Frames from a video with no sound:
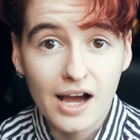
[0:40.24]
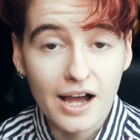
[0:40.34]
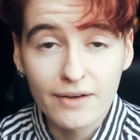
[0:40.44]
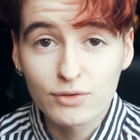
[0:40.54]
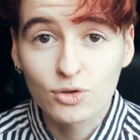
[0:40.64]

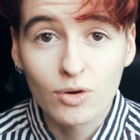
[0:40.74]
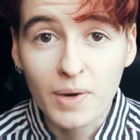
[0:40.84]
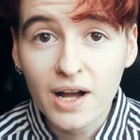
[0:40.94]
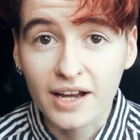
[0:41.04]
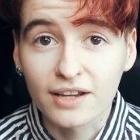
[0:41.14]
I have a sore
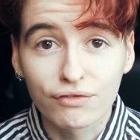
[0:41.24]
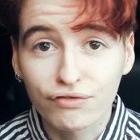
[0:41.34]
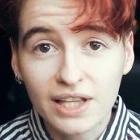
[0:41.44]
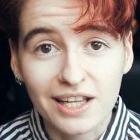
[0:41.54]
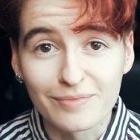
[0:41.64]
butt. I can
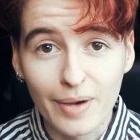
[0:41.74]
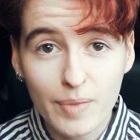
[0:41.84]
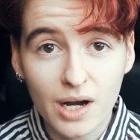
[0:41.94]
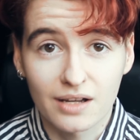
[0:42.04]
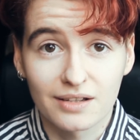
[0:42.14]
feel it in my
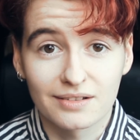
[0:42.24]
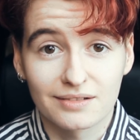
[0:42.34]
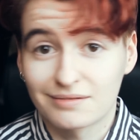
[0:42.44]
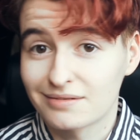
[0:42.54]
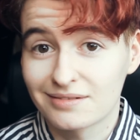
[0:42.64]
butt.
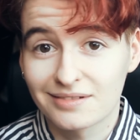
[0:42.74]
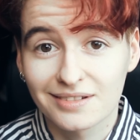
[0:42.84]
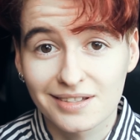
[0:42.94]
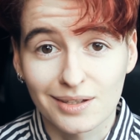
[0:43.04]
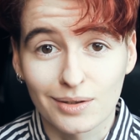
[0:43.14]

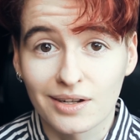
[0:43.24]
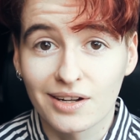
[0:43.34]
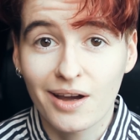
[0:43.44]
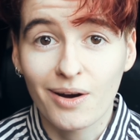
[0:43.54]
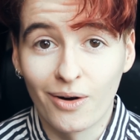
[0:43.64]
So
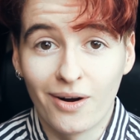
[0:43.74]
there you go.